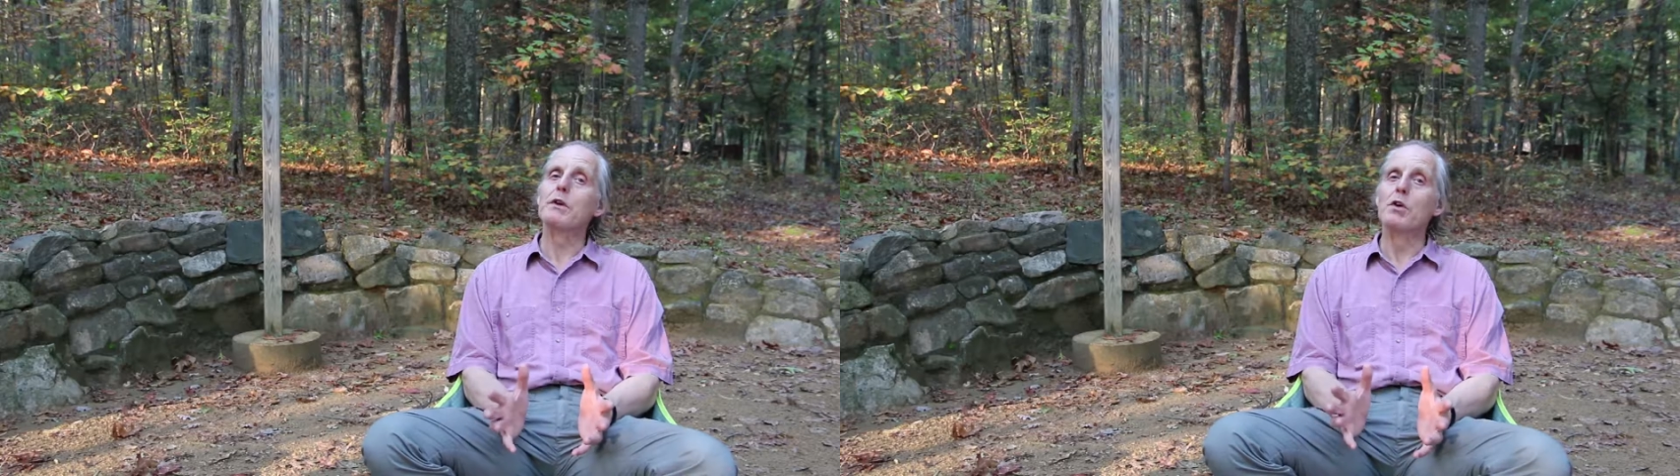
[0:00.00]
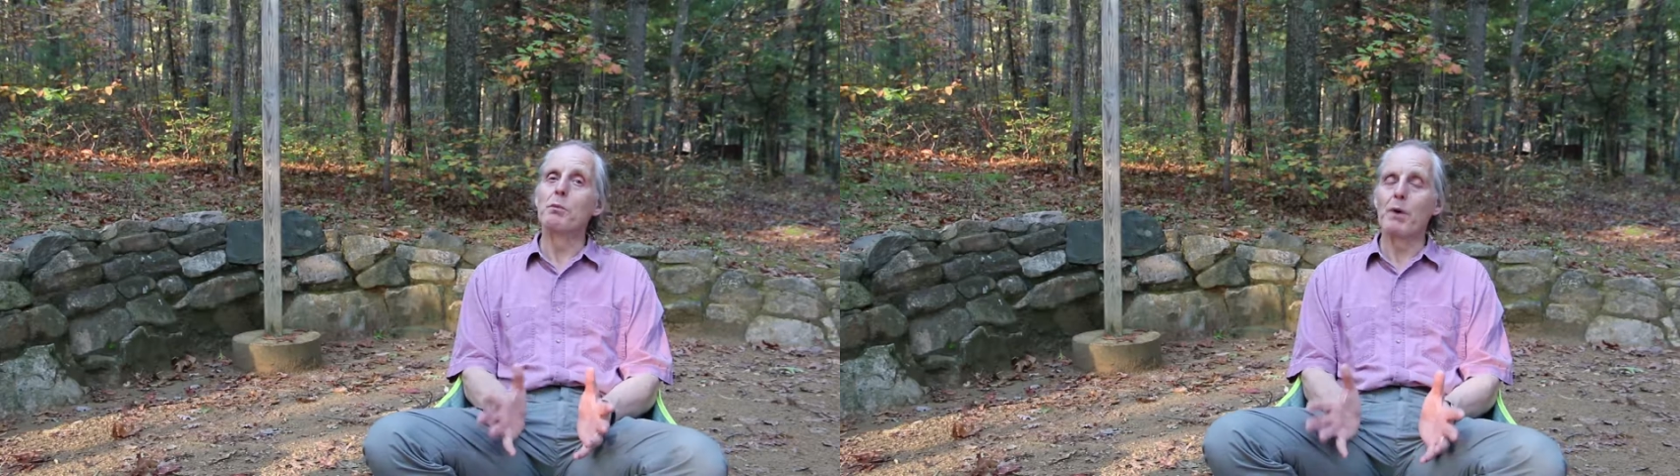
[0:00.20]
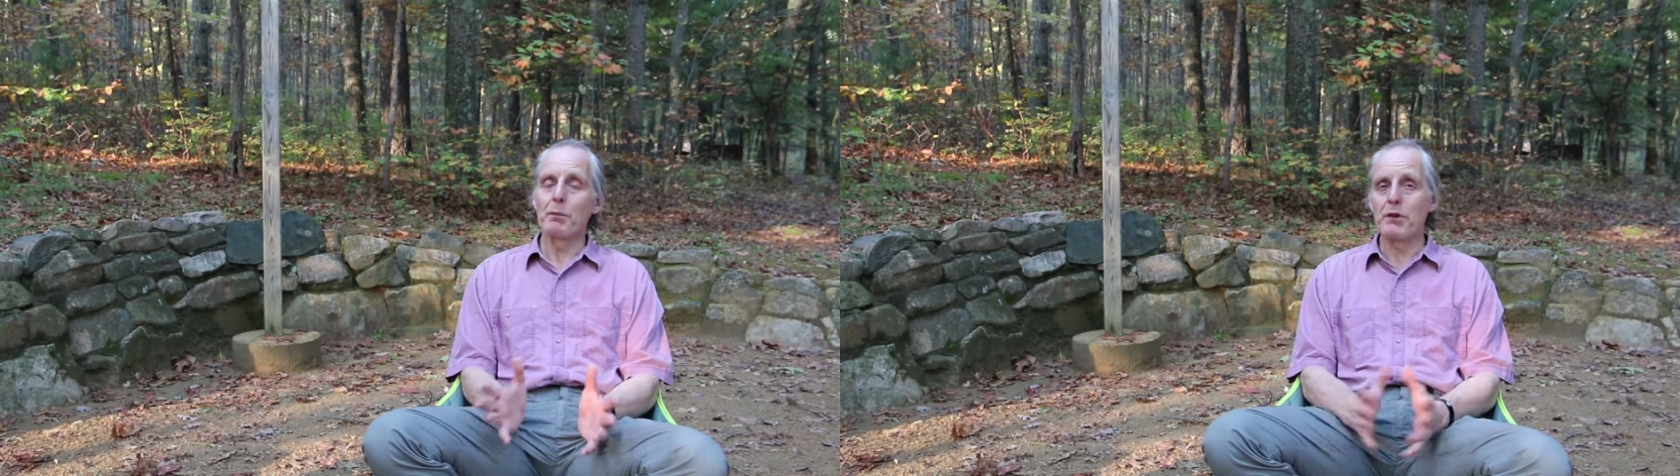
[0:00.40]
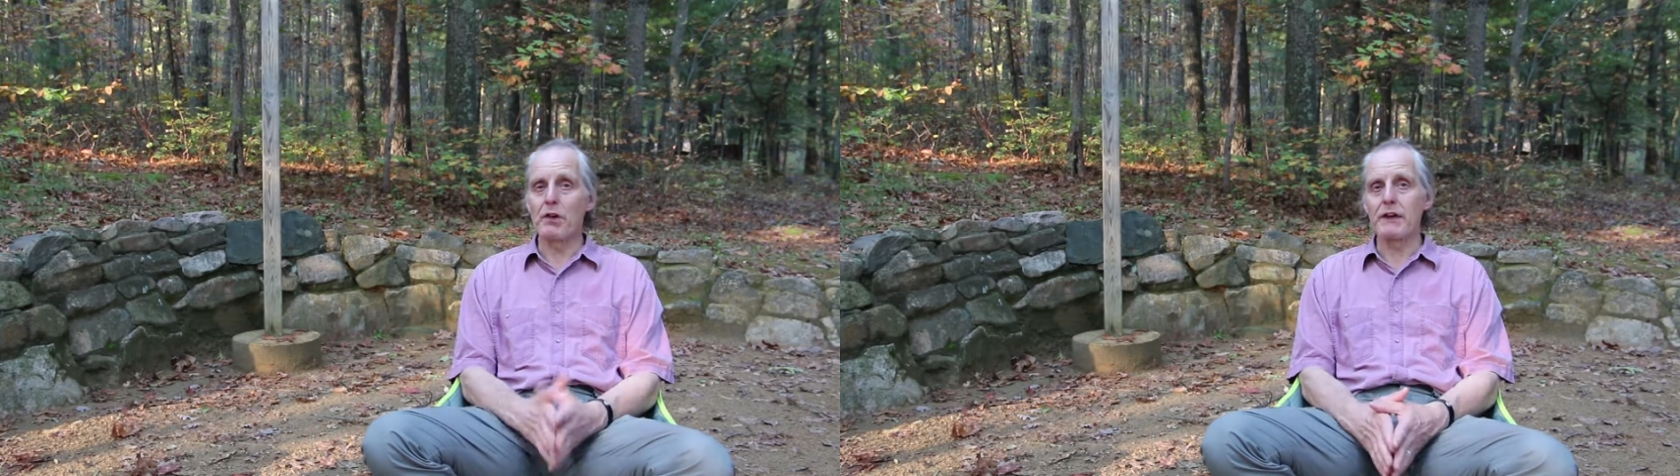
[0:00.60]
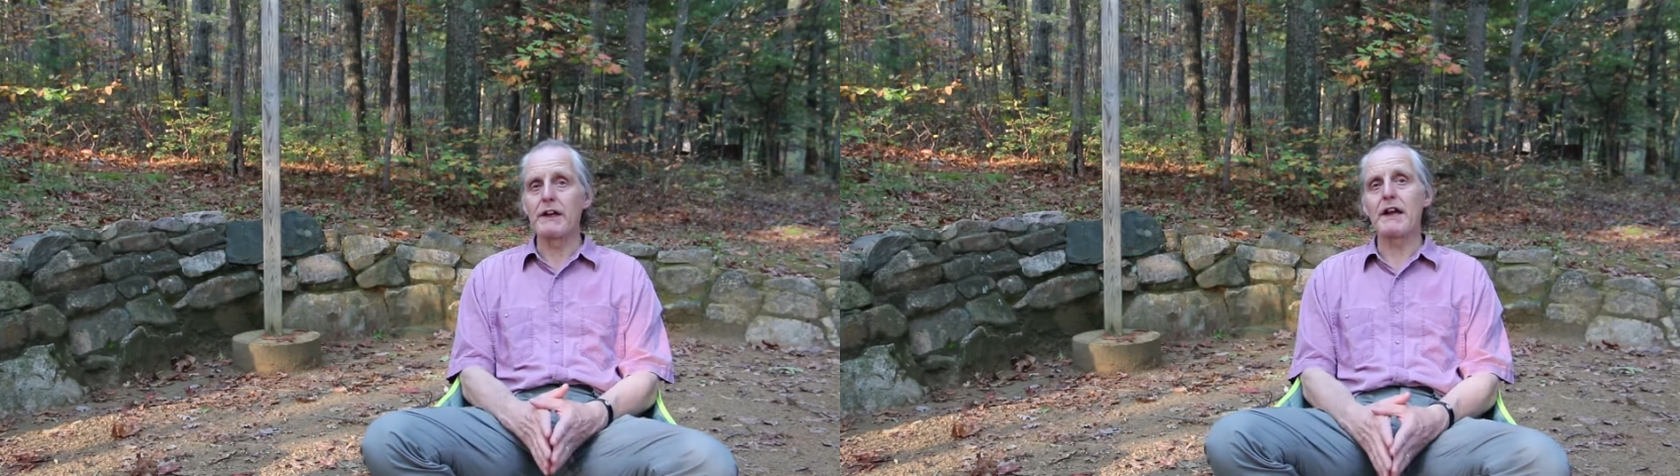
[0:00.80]
you're probably
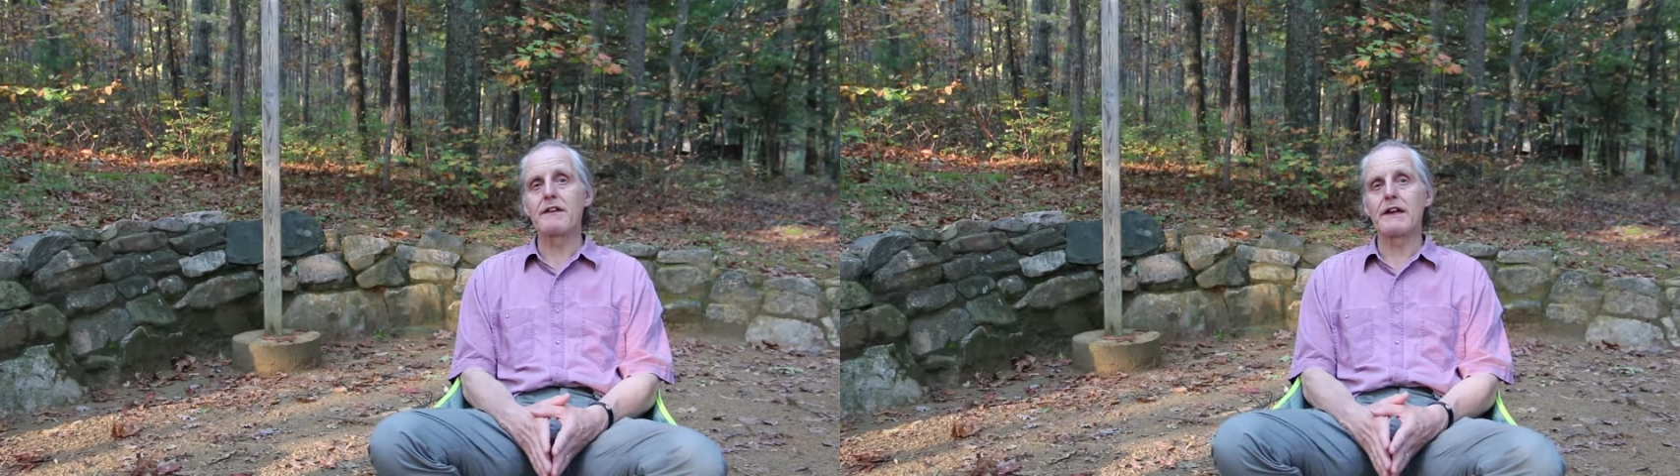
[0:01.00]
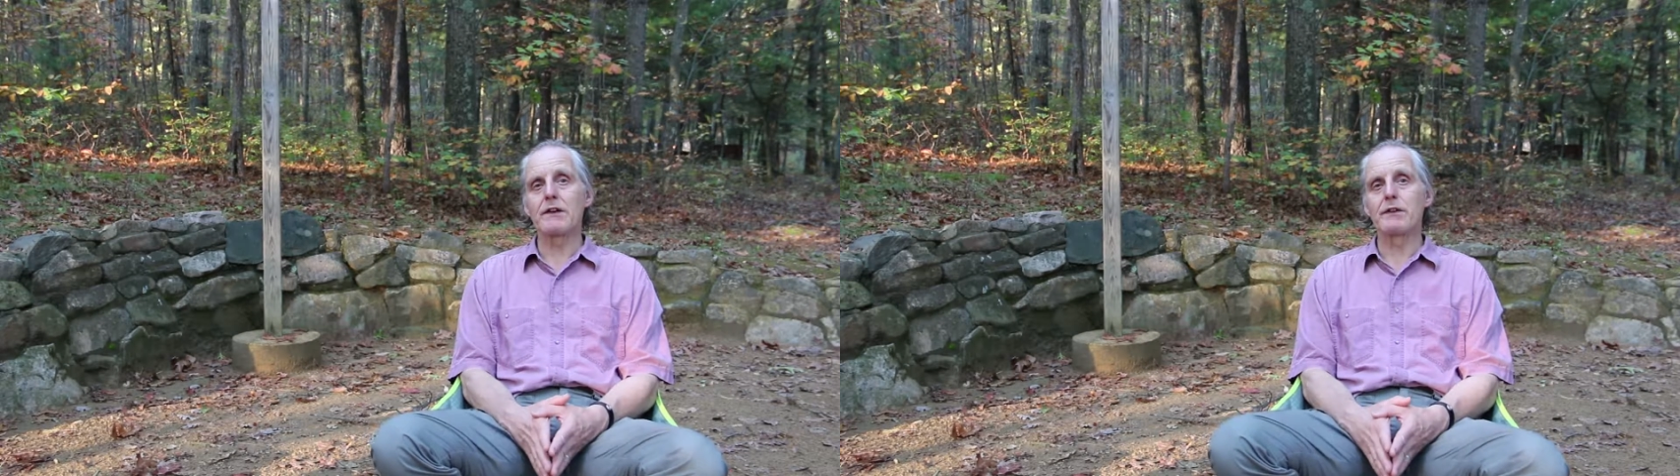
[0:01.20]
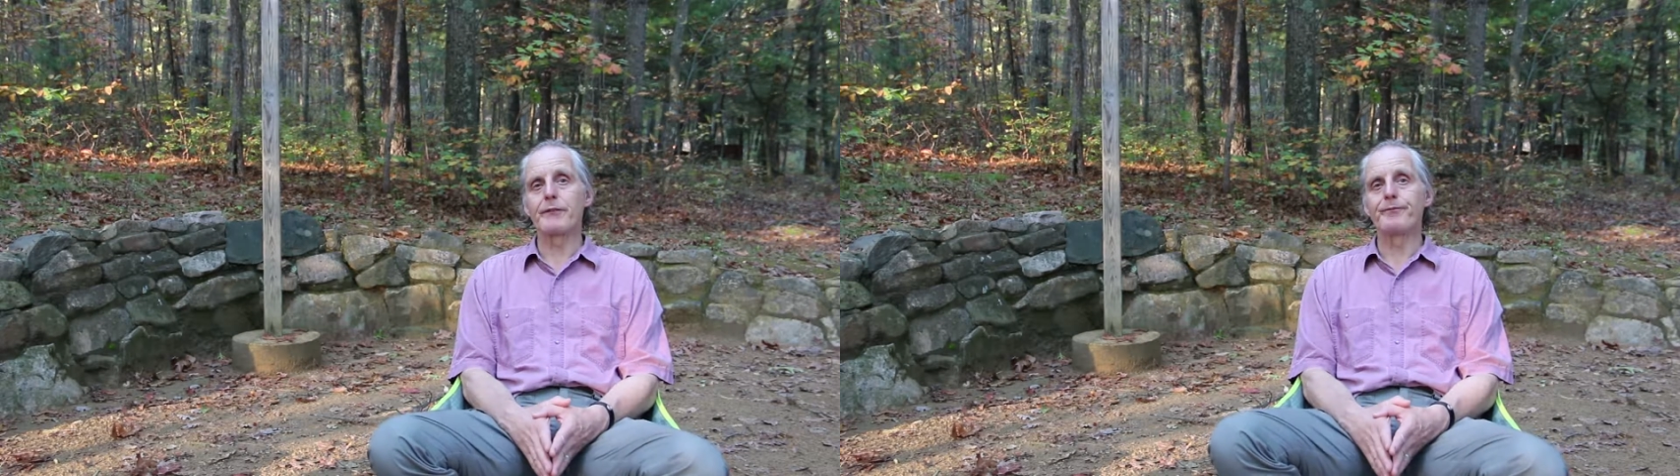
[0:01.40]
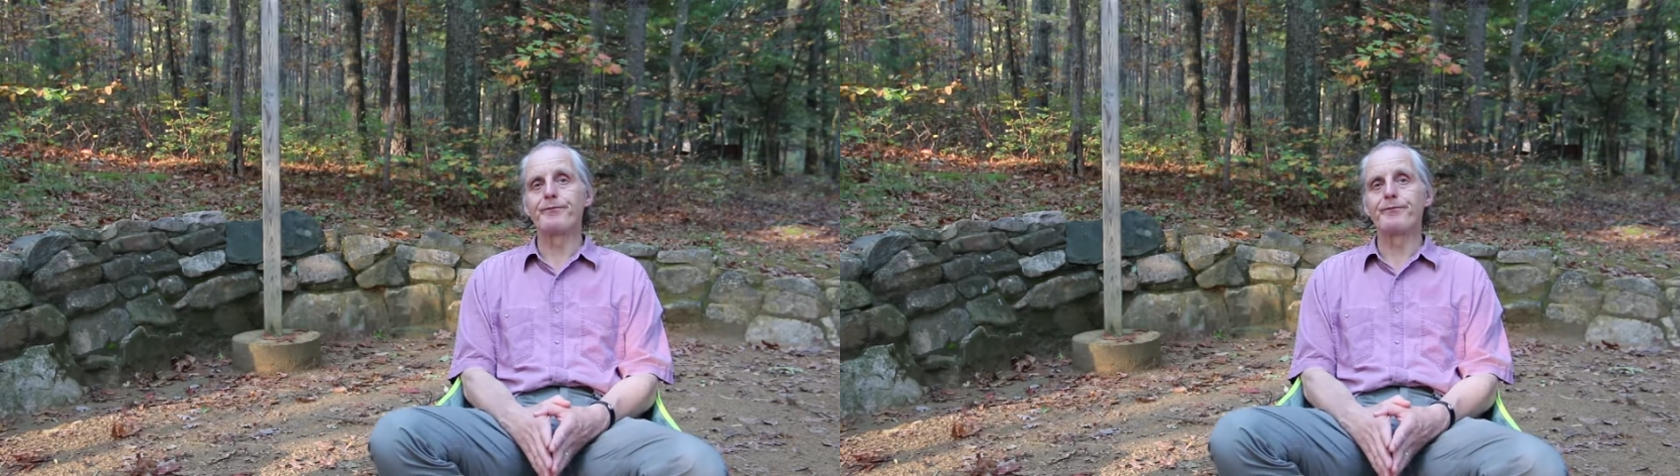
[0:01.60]
not going to get out.